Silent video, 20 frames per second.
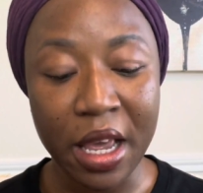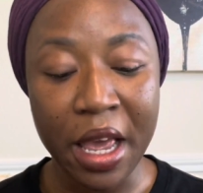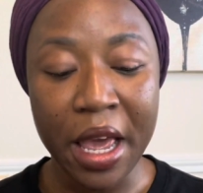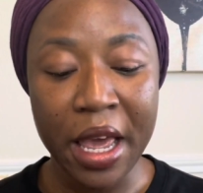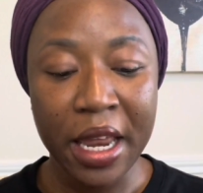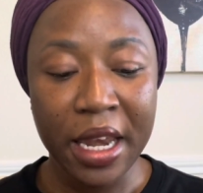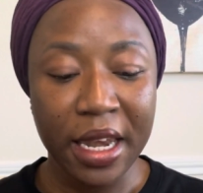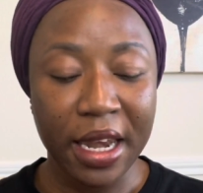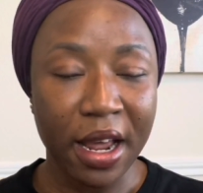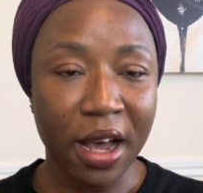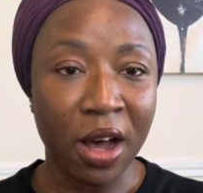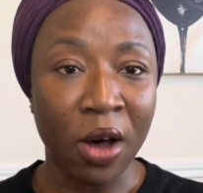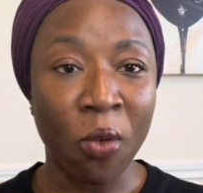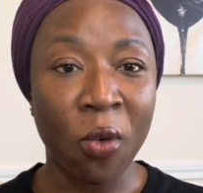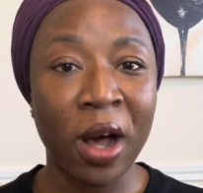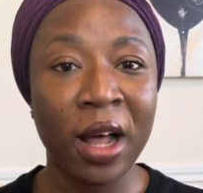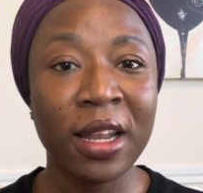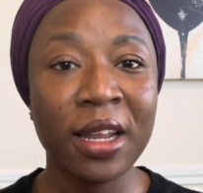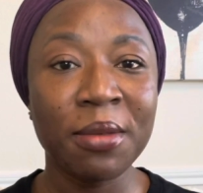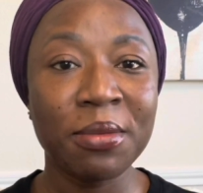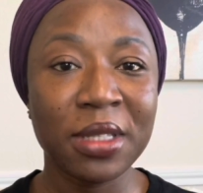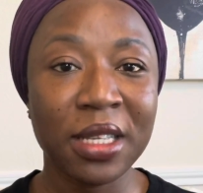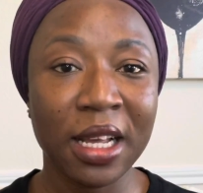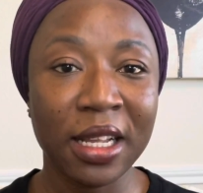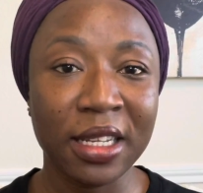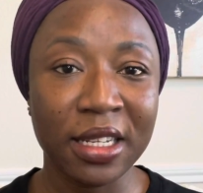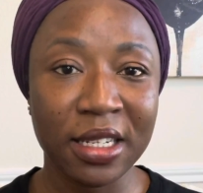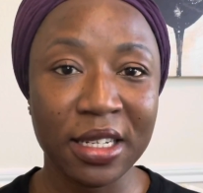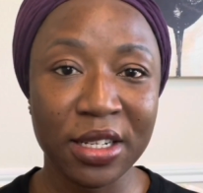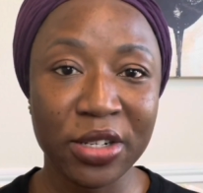Now, while I'm telling
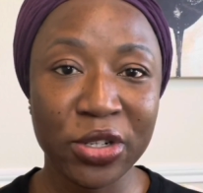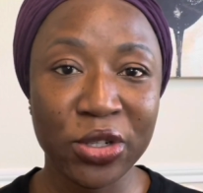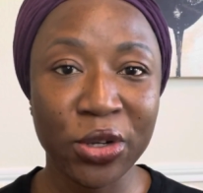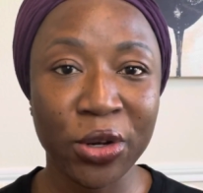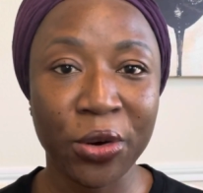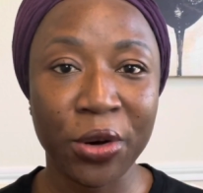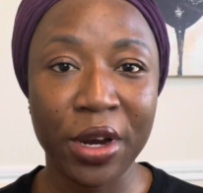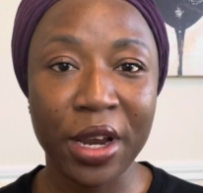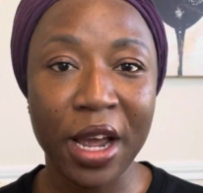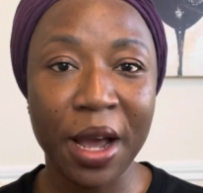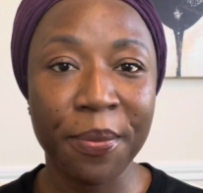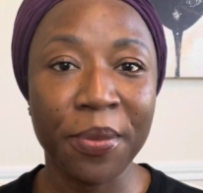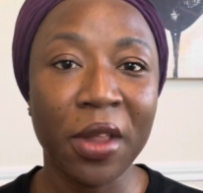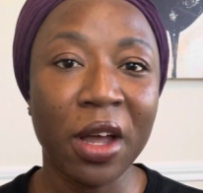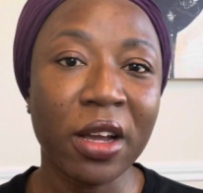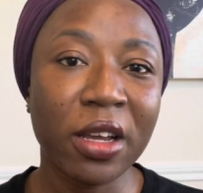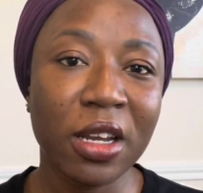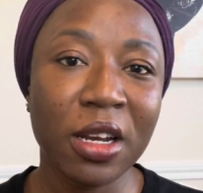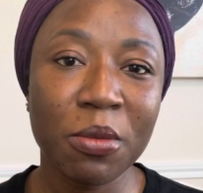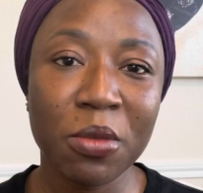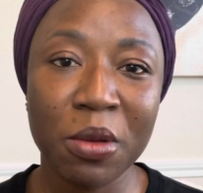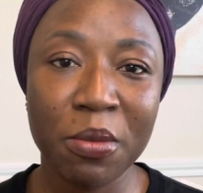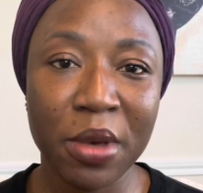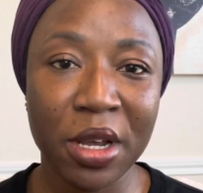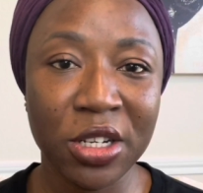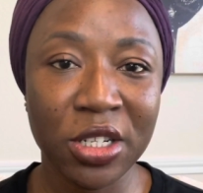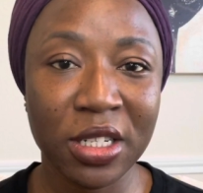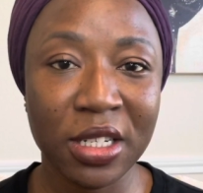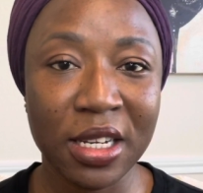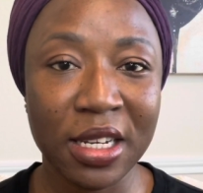this story, I'm not going to be
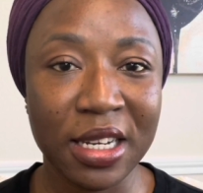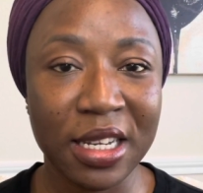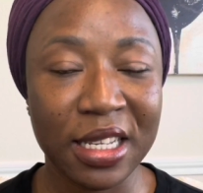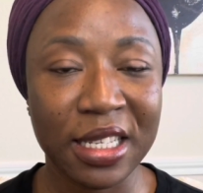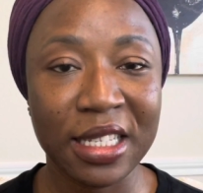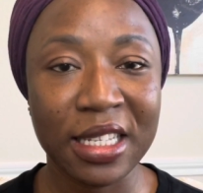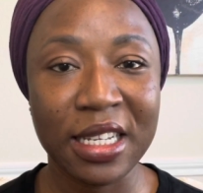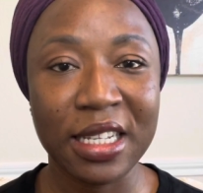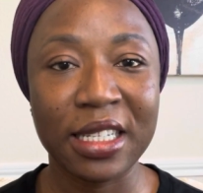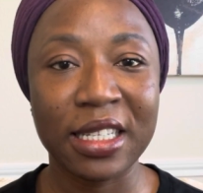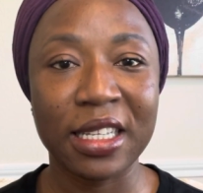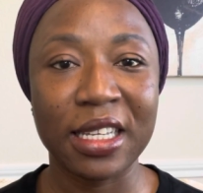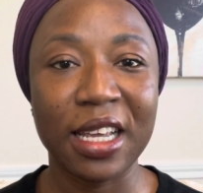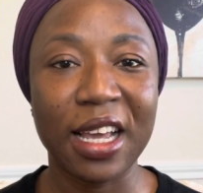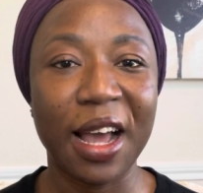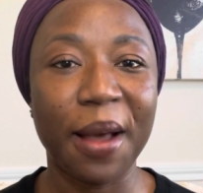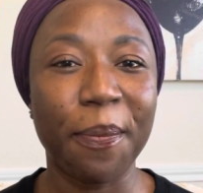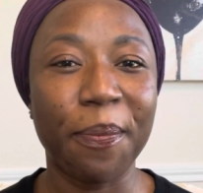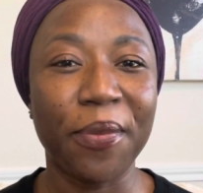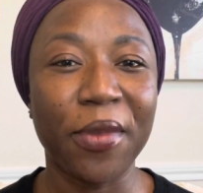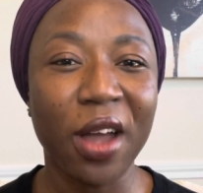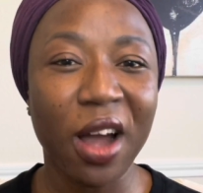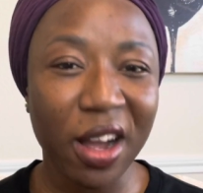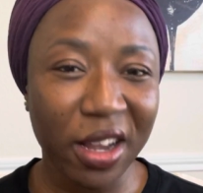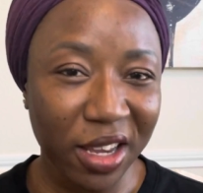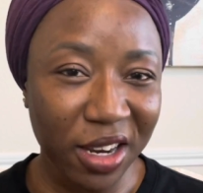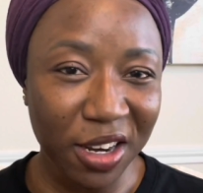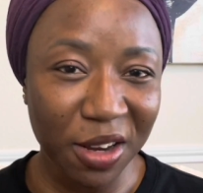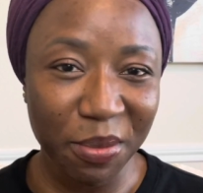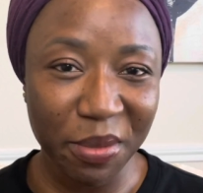mentioning the city. I'm not going to
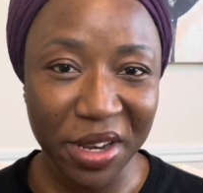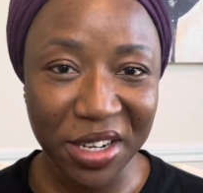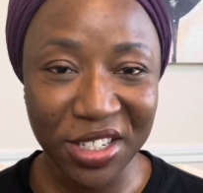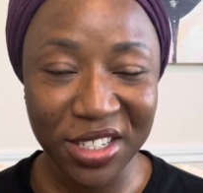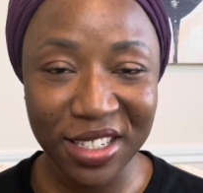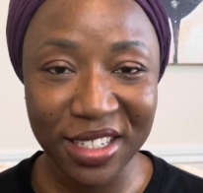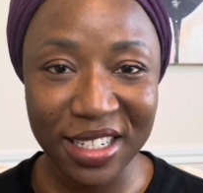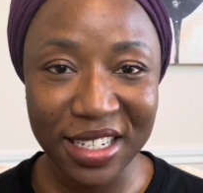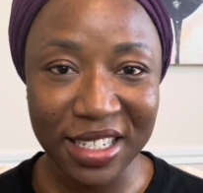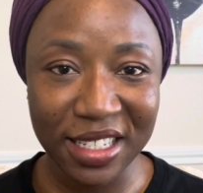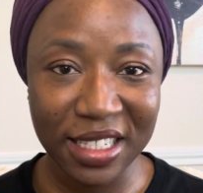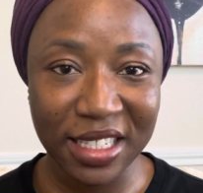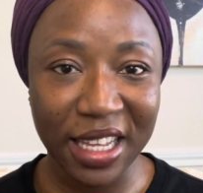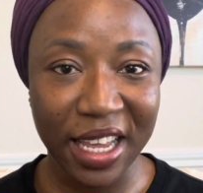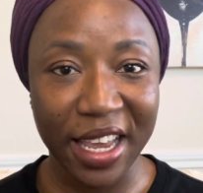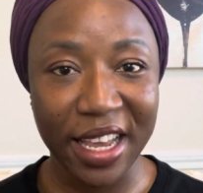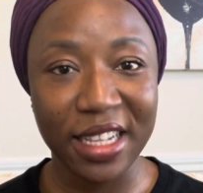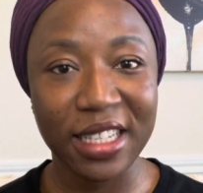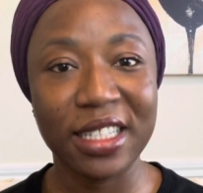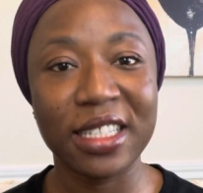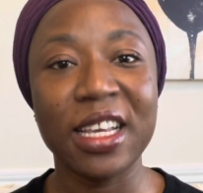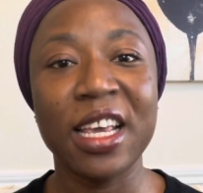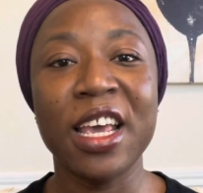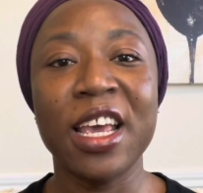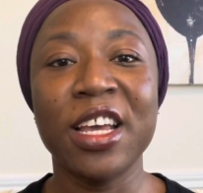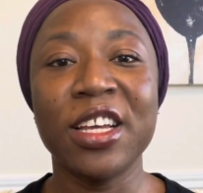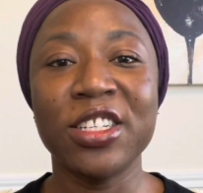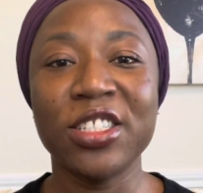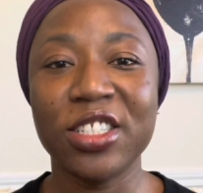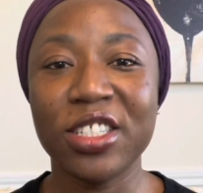mention the states,
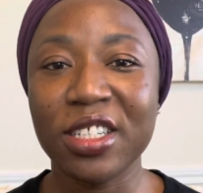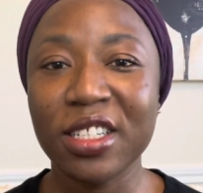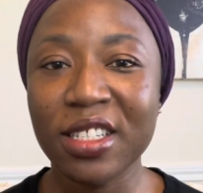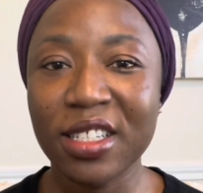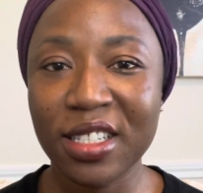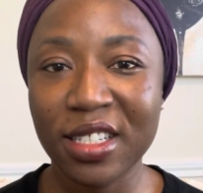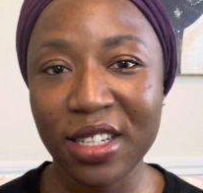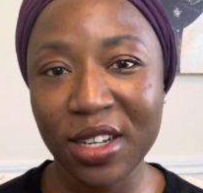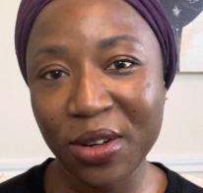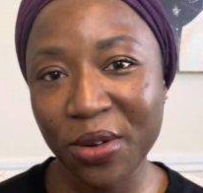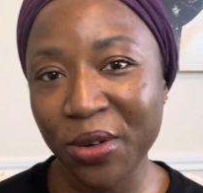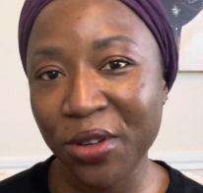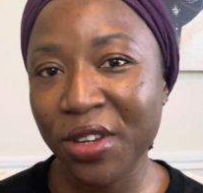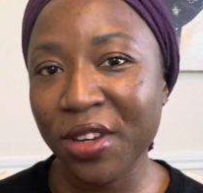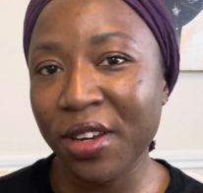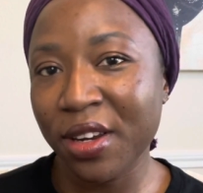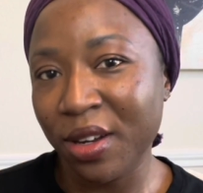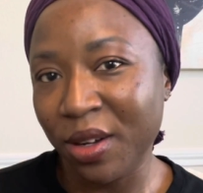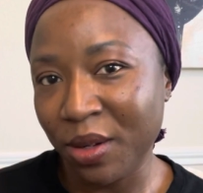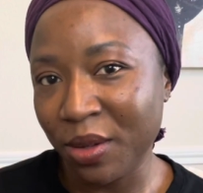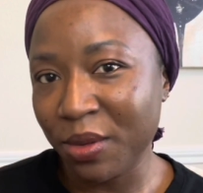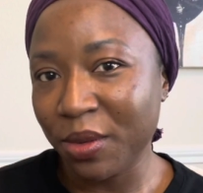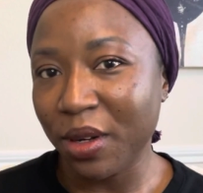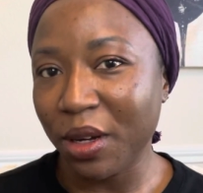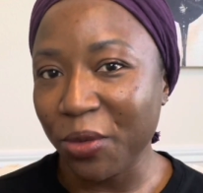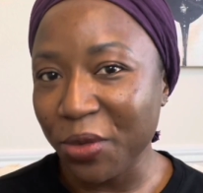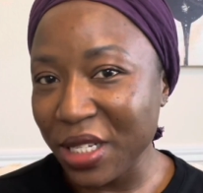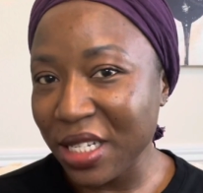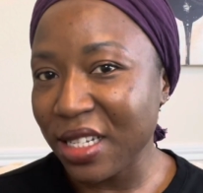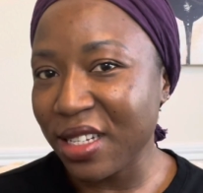just so you know, we
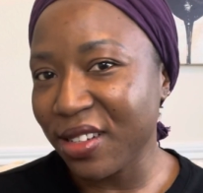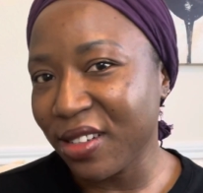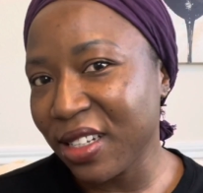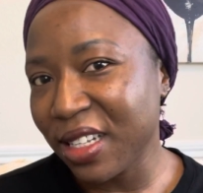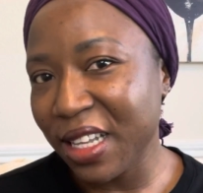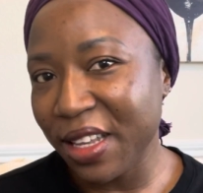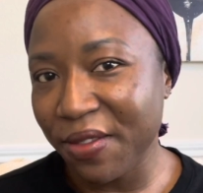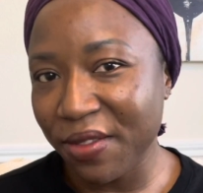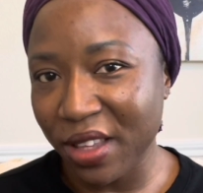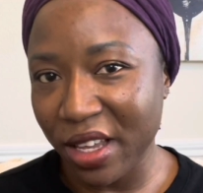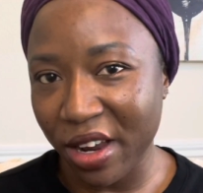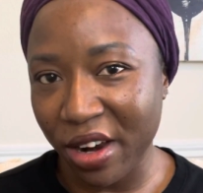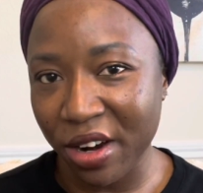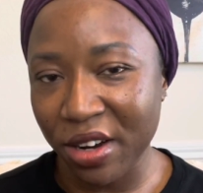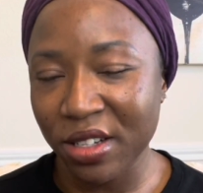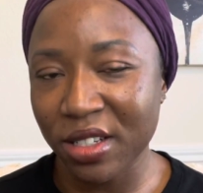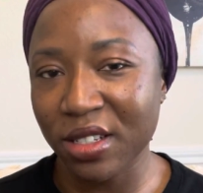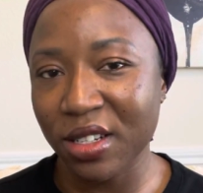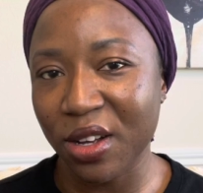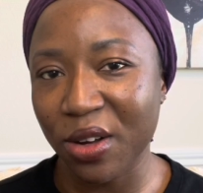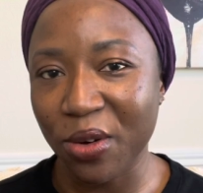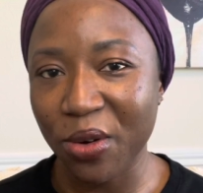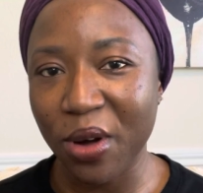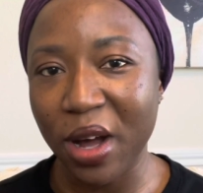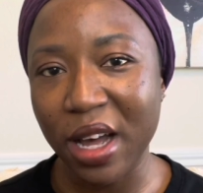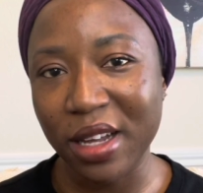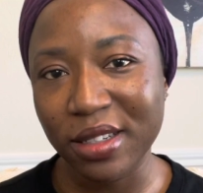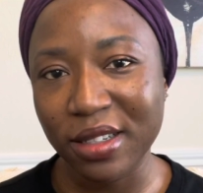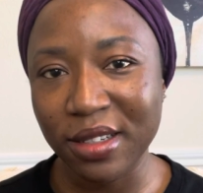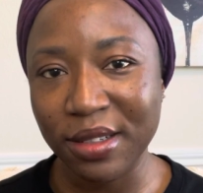still live there. So I
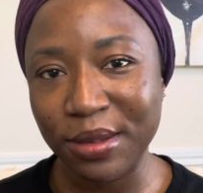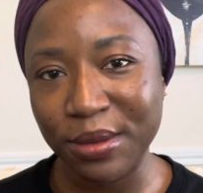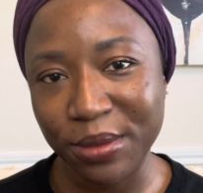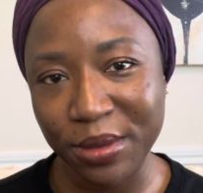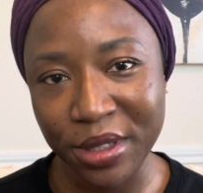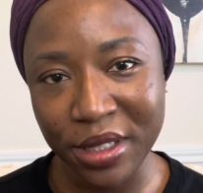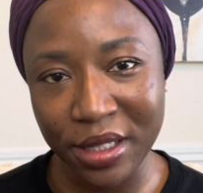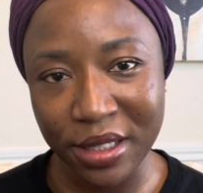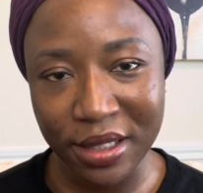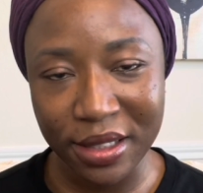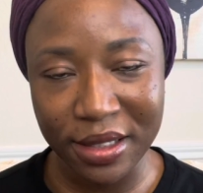don't want